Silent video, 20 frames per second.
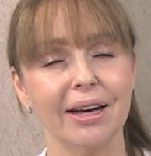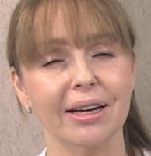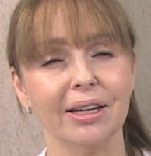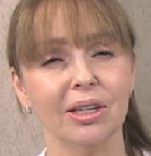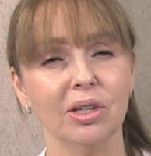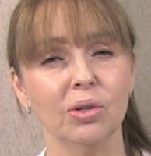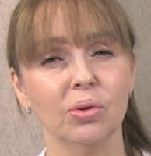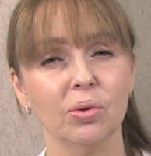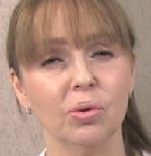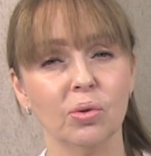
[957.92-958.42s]

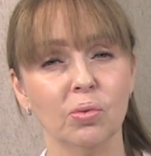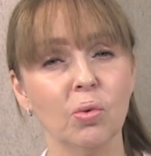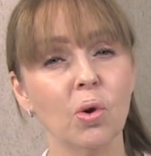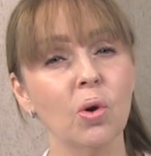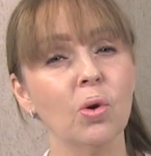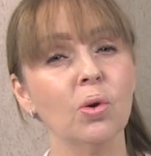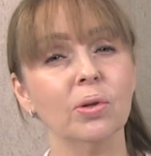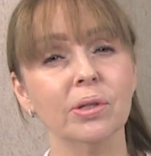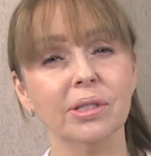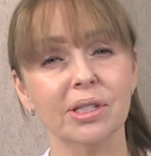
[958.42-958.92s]
your
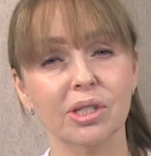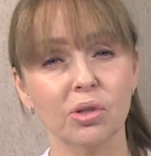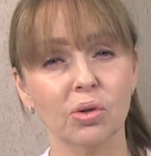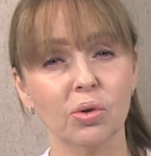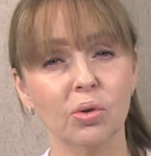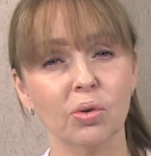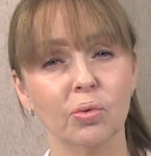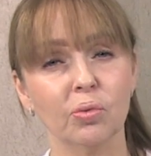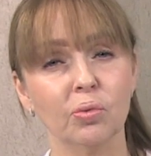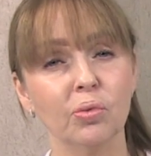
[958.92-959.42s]
walls,
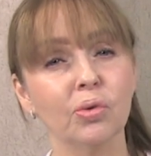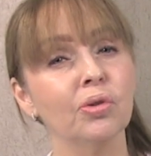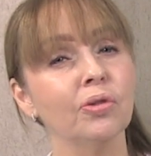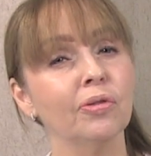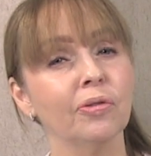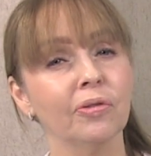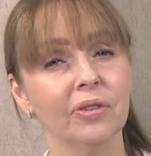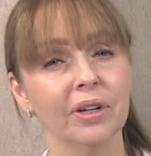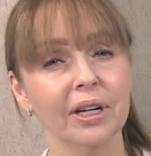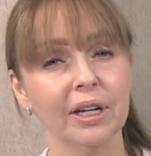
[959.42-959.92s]
your
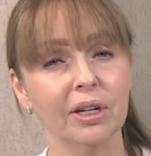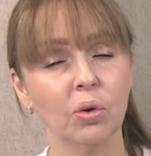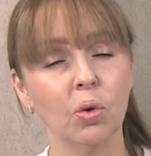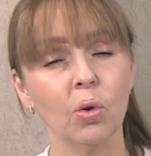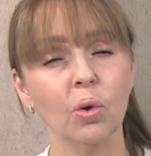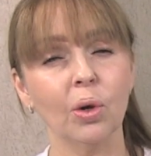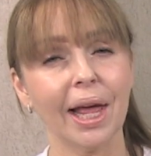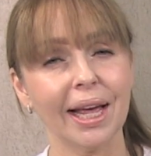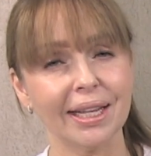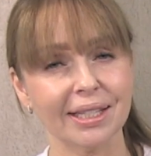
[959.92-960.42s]
roof. It
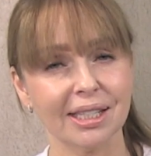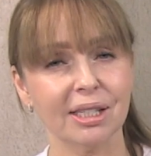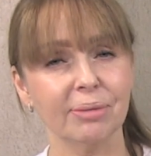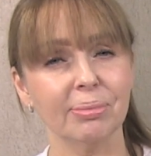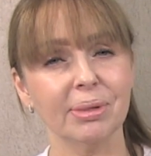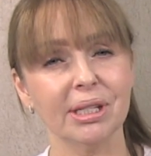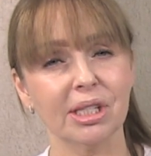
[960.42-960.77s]
all has to be